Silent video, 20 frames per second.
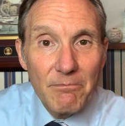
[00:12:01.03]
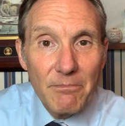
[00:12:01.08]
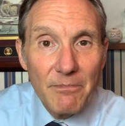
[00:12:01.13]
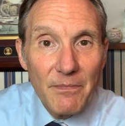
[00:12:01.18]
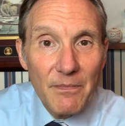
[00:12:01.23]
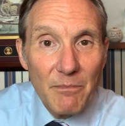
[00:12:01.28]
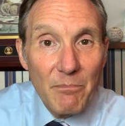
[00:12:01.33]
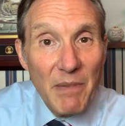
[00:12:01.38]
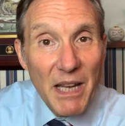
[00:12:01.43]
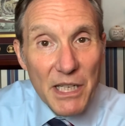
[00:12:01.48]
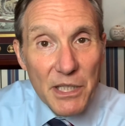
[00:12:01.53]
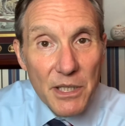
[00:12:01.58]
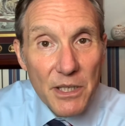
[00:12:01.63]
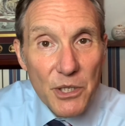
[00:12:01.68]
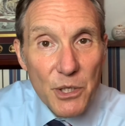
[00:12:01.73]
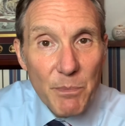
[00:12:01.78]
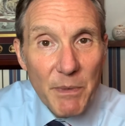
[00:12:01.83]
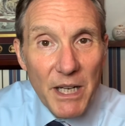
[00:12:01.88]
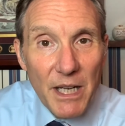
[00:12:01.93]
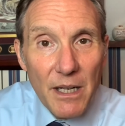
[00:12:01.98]

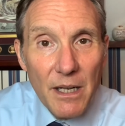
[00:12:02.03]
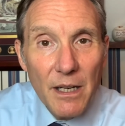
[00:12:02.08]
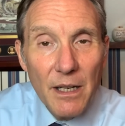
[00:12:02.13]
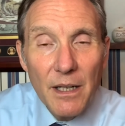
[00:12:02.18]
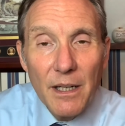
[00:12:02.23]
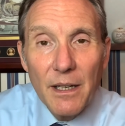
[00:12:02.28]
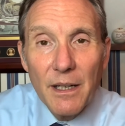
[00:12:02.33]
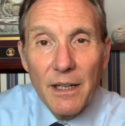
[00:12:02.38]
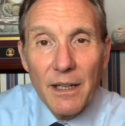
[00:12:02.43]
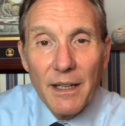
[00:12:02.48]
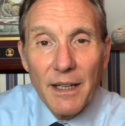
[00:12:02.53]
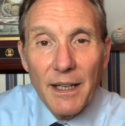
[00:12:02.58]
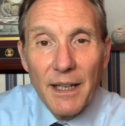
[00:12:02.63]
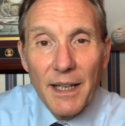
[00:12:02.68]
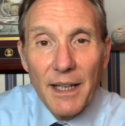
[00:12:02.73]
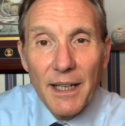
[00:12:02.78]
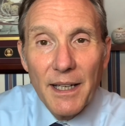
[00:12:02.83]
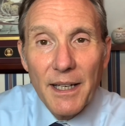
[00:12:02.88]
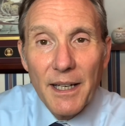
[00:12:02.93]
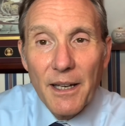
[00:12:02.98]
message me,
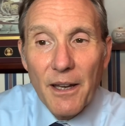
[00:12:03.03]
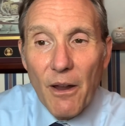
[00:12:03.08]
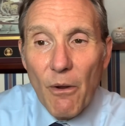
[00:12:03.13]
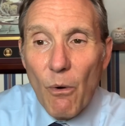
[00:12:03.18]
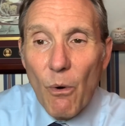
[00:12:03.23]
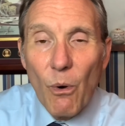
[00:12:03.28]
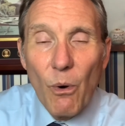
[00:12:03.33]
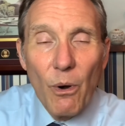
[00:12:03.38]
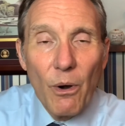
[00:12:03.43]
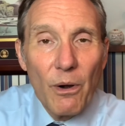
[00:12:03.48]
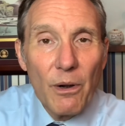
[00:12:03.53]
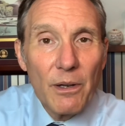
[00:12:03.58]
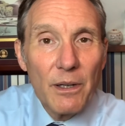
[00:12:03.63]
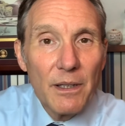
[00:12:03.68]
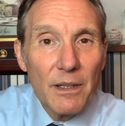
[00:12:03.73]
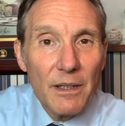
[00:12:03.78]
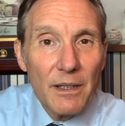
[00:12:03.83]
or